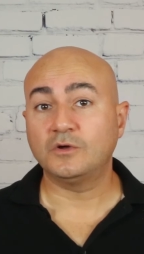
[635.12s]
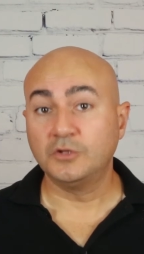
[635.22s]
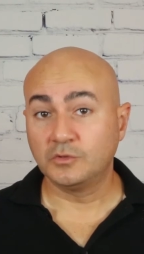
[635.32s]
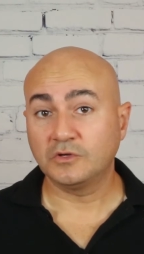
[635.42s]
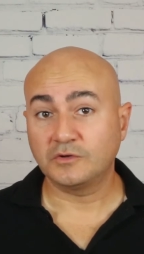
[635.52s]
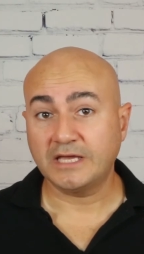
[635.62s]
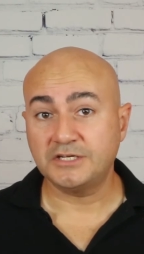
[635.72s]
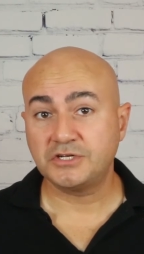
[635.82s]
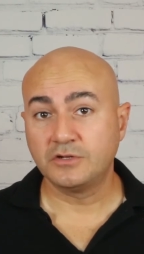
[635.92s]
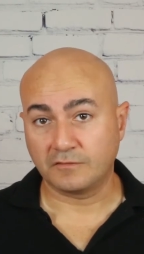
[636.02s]
a new
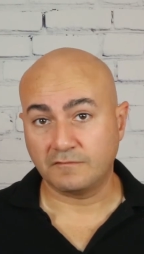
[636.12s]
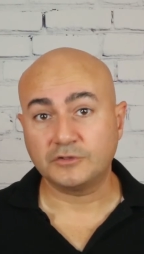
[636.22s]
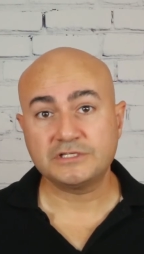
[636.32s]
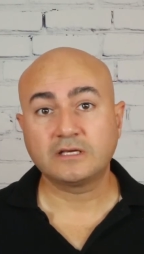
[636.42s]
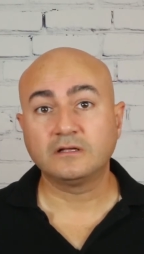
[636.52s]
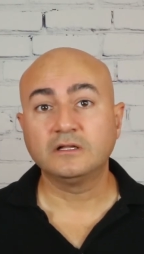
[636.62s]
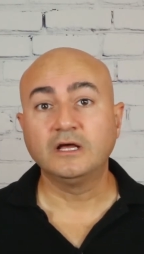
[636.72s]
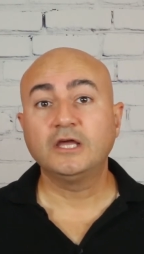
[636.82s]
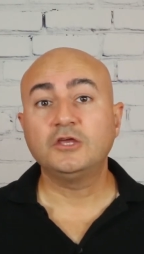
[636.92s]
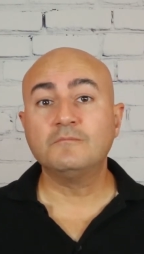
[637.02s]
location or vertical,
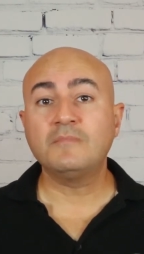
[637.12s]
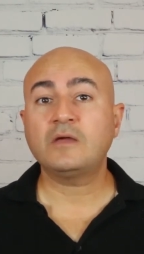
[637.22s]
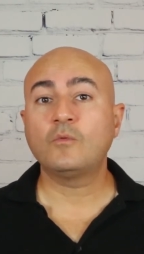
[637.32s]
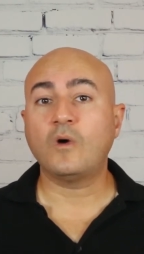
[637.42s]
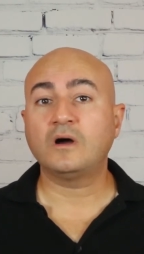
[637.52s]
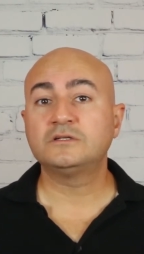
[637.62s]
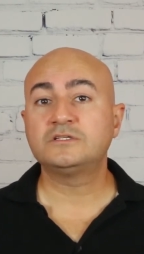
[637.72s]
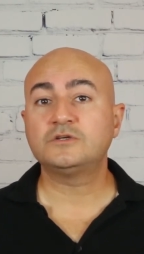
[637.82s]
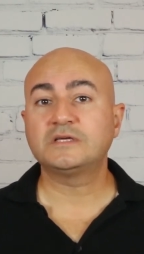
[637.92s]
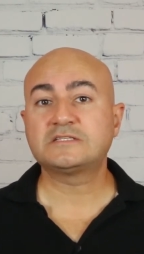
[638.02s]
you may want
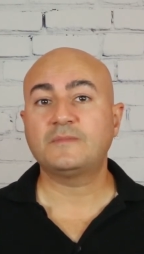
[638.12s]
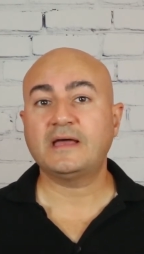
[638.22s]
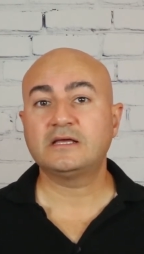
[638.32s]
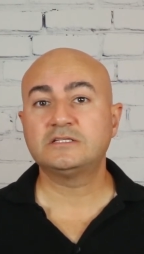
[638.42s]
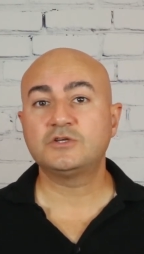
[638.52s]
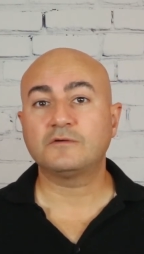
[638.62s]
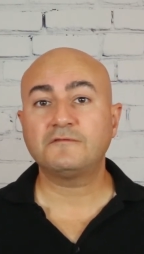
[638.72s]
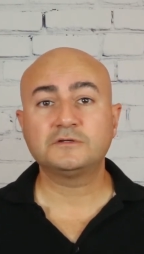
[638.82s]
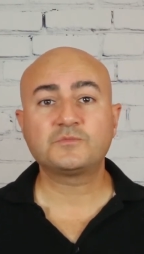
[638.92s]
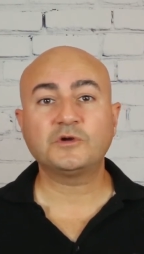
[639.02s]
to expand your
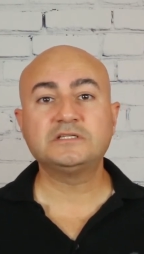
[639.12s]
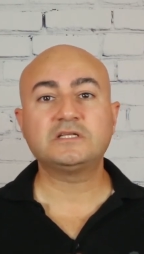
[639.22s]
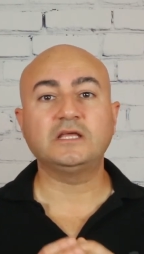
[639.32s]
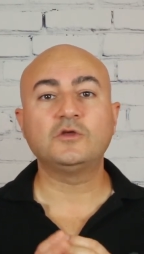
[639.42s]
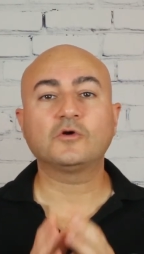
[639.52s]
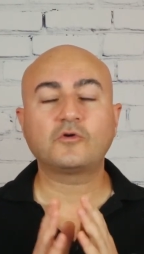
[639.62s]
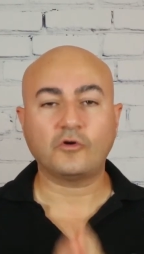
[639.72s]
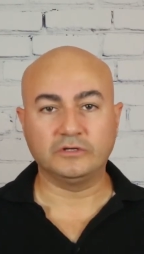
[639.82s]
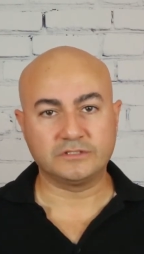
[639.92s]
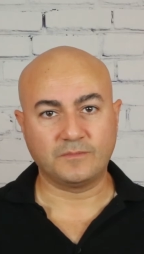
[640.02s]
footprint in your
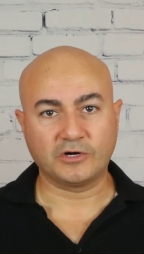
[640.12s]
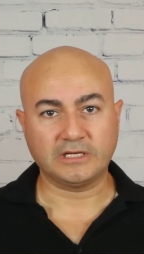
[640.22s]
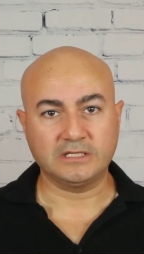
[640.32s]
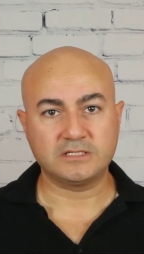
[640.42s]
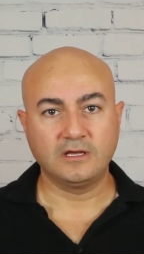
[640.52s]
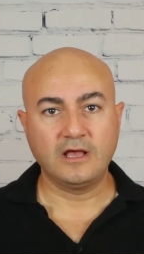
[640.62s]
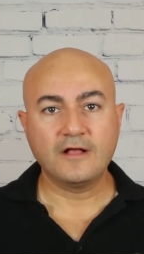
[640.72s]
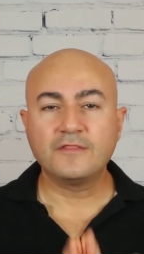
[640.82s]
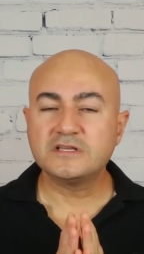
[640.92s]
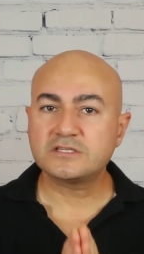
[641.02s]
current market.
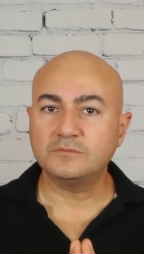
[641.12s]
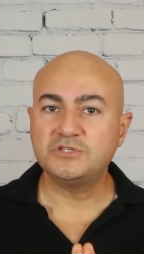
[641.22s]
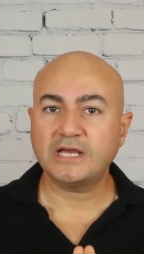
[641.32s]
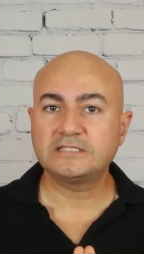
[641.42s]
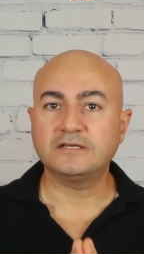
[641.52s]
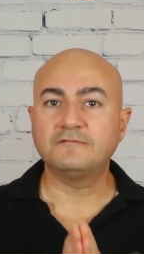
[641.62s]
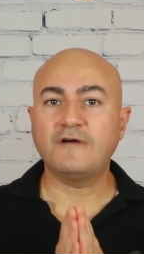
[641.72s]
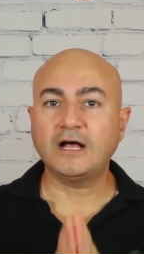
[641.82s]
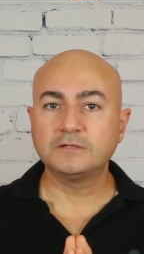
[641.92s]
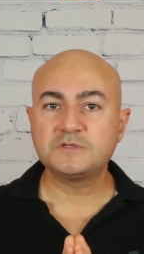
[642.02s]
This objective
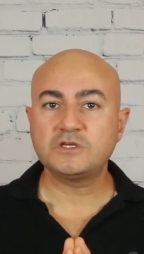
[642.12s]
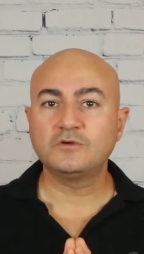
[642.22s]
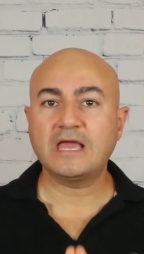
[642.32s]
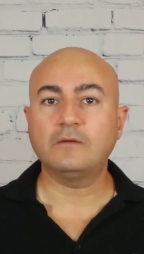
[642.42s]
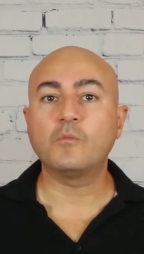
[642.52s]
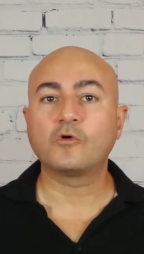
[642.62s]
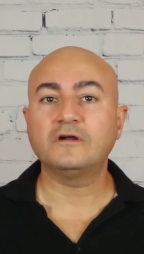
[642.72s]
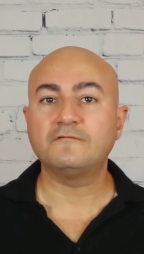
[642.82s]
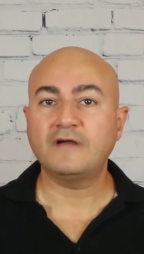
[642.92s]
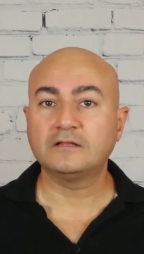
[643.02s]
helps you get more
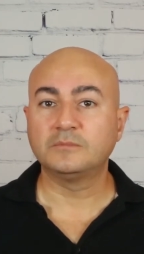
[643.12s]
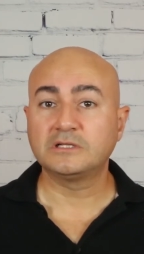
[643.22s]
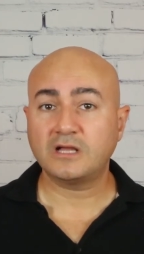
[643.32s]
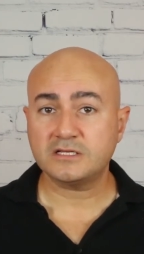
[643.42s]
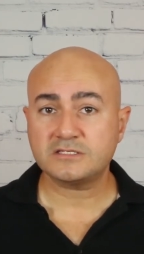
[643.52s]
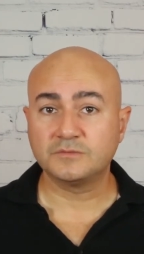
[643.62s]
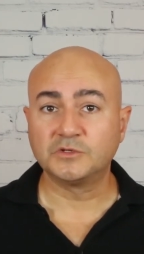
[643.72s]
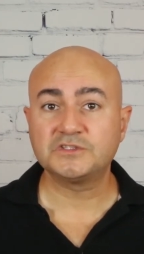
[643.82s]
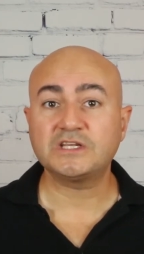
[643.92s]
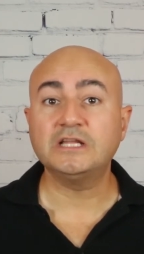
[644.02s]
available
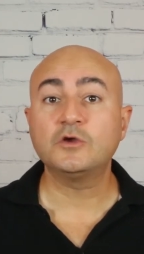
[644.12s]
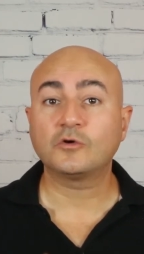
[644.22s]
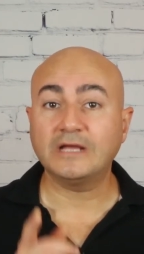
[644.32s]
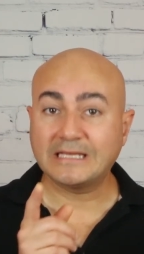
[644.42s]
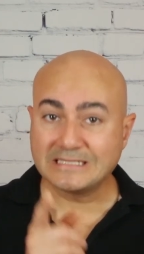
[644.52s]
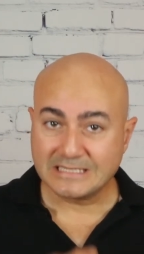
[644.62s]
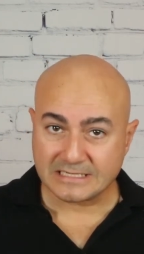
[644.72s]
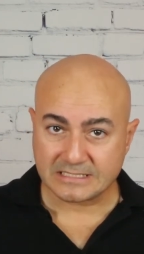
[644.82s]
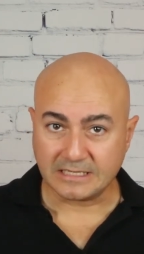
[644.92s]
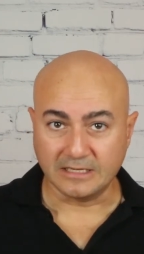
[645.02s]
customers in your
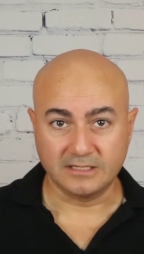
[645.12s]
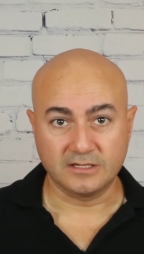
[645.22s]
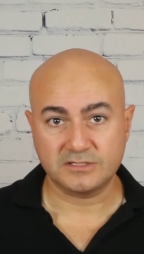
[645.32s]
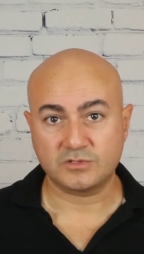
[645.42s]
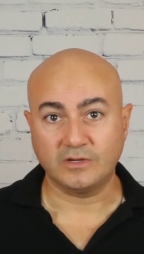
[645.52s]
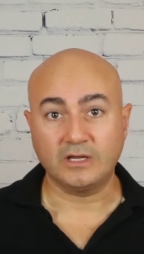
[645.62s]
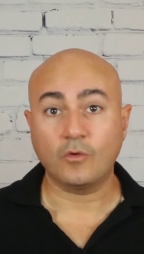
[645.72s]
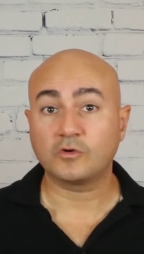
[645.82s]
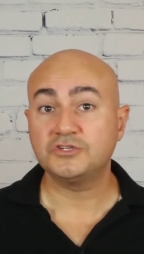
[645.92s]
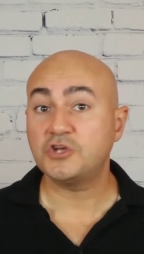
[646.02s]
existing industry
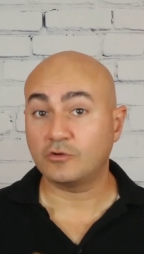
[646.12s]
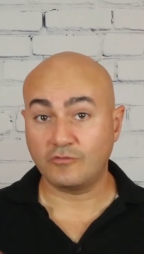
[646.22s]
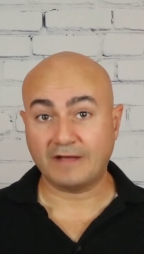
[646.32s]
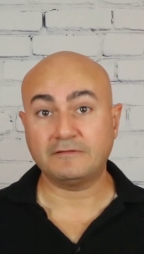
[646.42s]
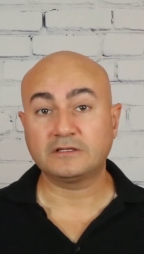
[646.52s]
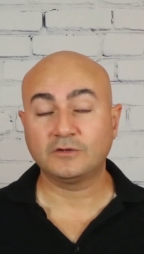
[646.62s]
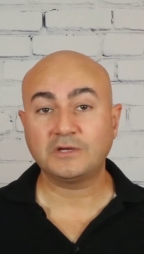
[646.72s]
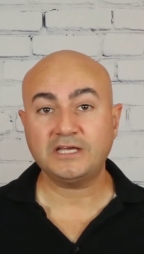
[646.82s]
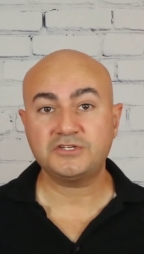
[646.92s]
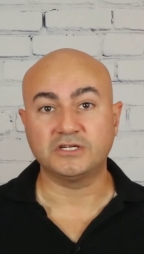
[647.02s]
or geographic
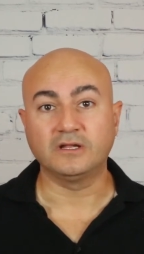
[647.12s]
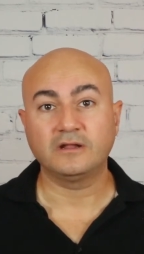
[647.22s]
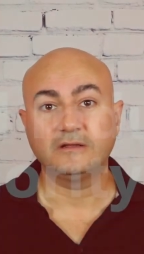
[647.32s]
location.